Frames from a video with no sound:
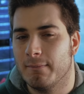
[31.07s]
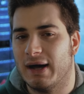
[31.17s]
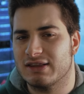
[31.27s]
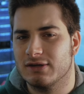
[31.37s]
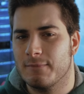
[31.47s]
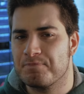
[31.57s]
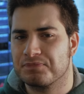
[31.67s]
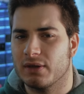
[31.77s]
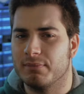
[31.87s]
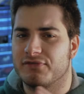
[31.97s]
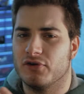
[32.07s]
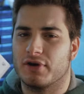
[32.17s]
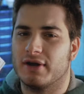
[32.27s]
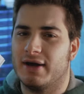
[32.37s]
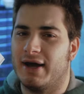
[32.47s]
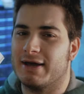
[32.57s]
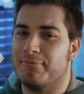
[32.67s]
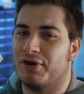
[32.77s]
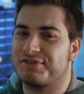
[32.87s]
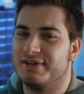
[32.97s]
But before I
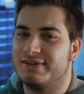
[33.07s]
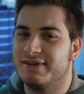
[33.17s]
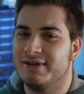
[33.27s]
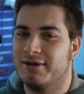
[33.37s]
unbox it,